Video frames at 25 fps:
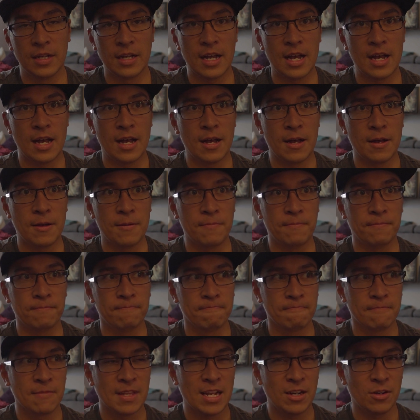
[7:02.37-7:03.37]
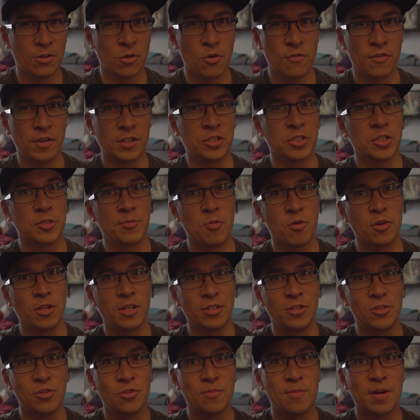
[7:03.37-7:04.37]
I don't know if I should spoil
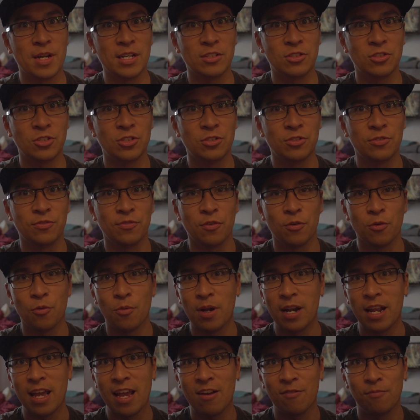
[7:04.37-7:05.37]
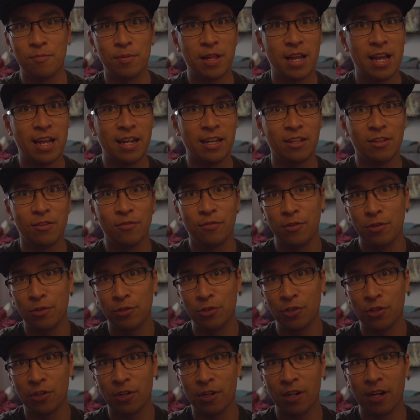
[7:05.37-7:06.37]
it too much for what I have planned in the
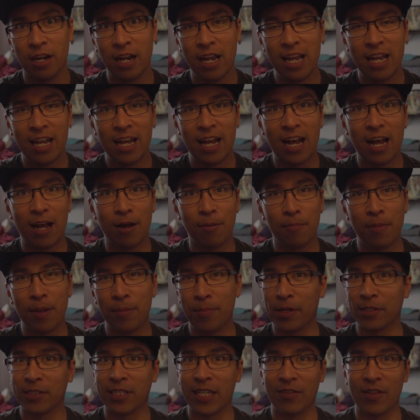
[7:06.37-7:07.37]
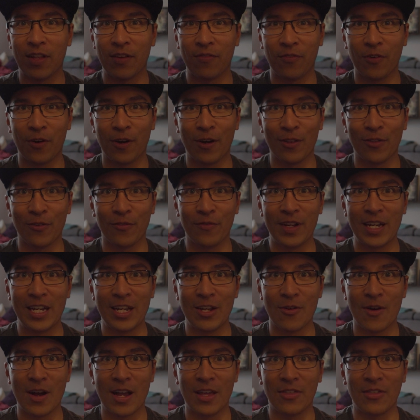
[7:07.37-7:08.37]
future. Maybe I'll save that for another
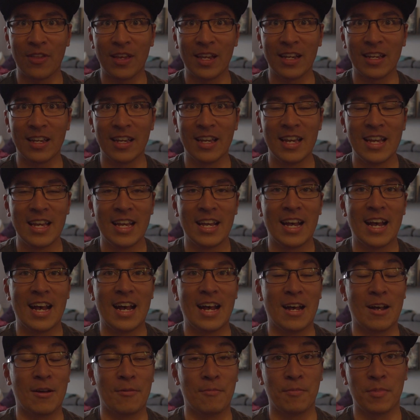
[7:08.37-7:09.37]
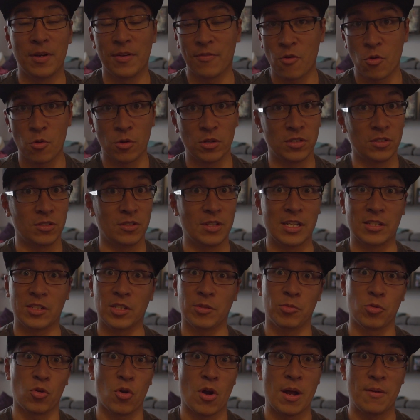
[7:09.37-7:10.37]
video, I think. But of course, yes,
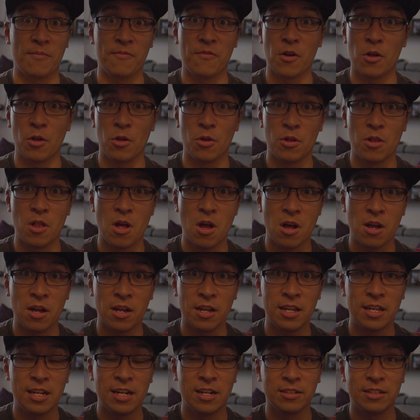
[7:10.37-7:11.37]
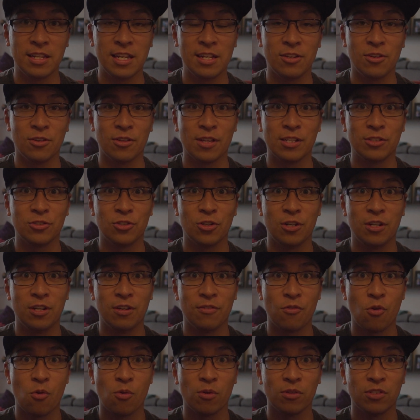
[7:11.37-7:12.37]
subscribe, follow along, and I'll take you on that journey,
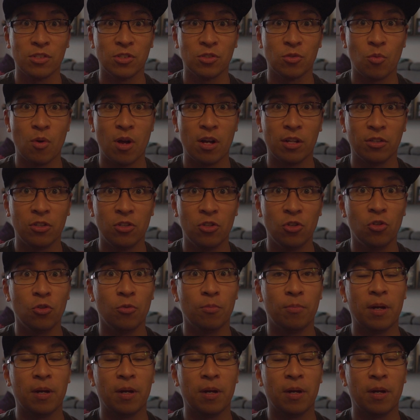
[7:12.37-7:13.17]
of course, as well too.